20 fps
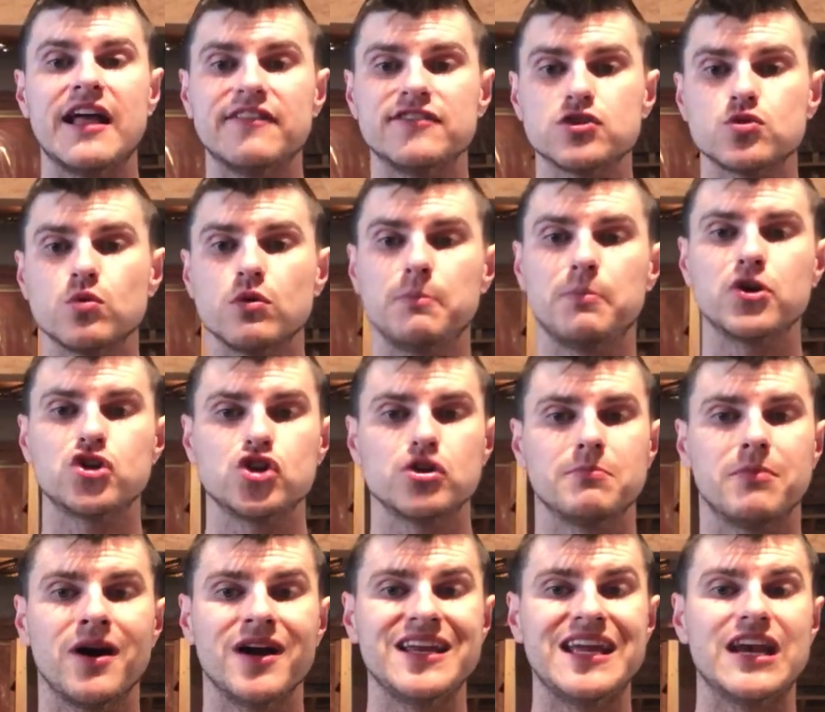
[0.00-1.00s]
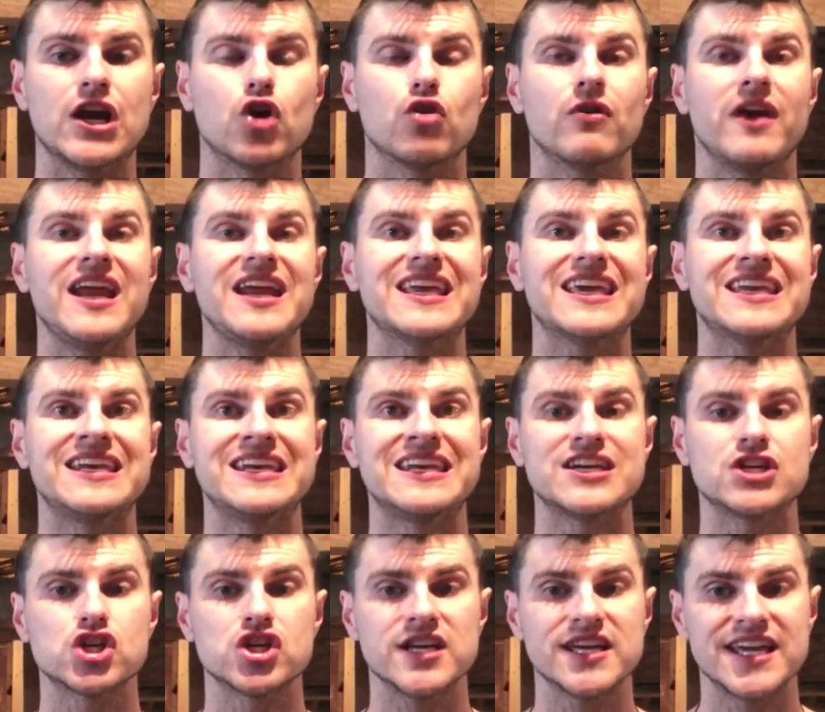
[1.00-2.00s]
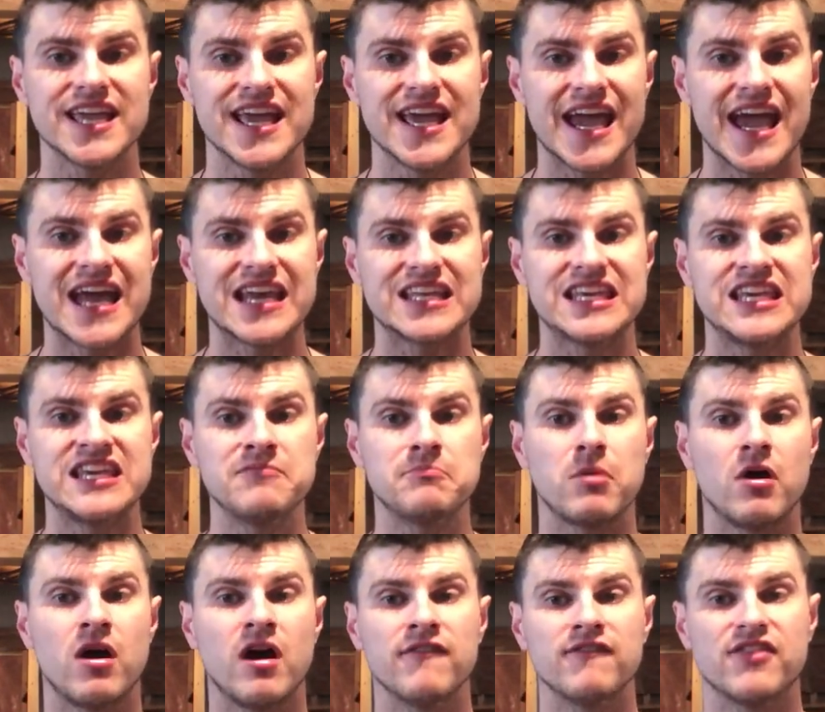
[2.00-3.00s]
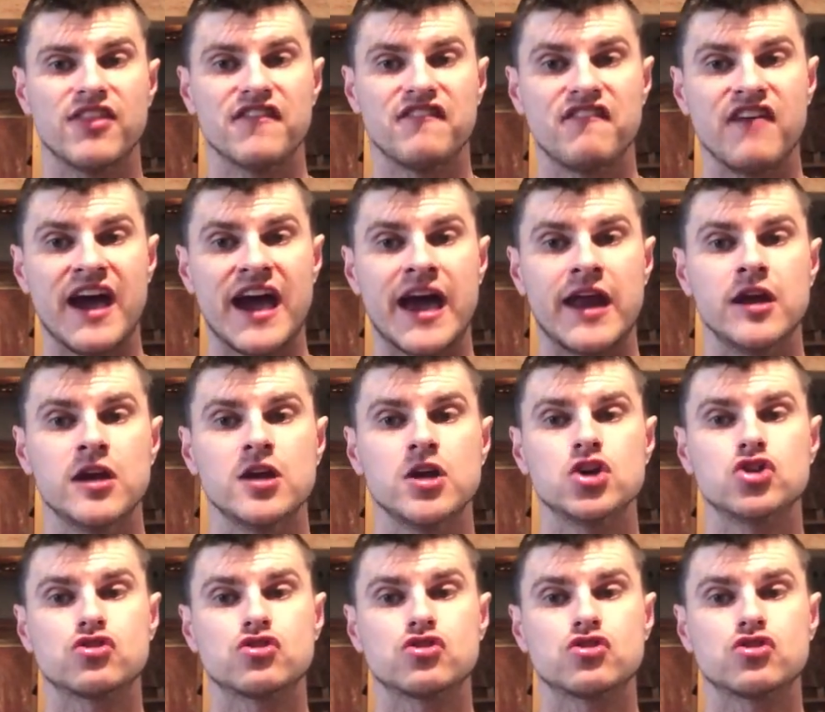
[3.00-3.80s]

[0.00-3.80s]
This will put your body in great conditioning and keep off the fat.